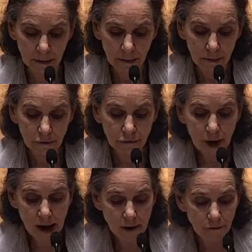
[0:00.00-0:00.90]
The
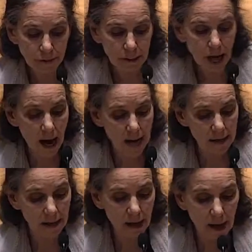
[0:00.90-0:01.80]
5
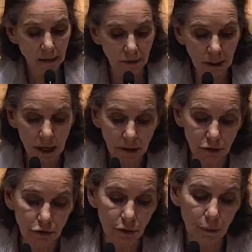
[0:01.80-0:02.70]
Thai
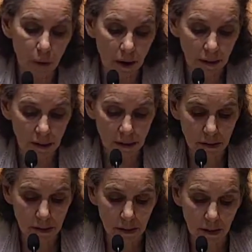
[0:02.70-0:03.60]
agricultural
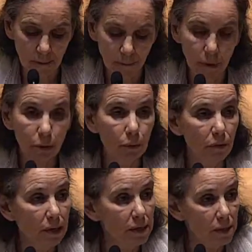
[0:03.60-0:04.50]
workers who were
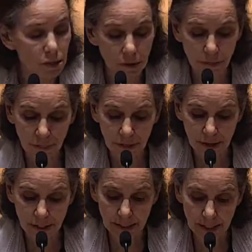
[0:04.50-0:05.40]
released on
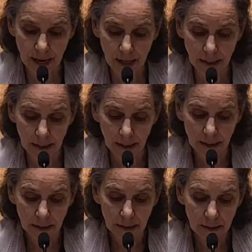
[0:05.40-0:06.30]
Thursday,
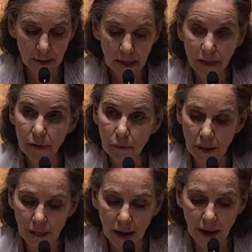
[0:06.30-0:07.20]
together
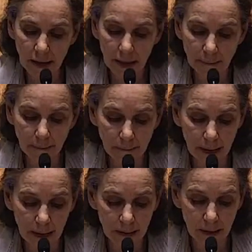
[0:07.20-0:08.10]
with Agam
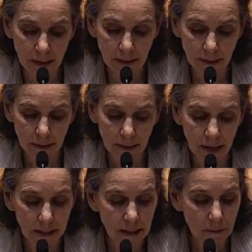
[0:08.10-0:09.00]
Berger,
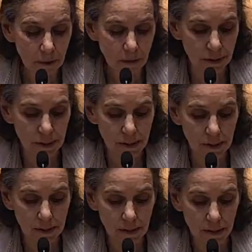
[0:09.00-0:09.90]
Gadi
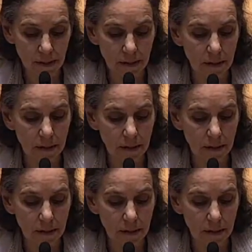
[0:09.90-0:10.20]
Moses, and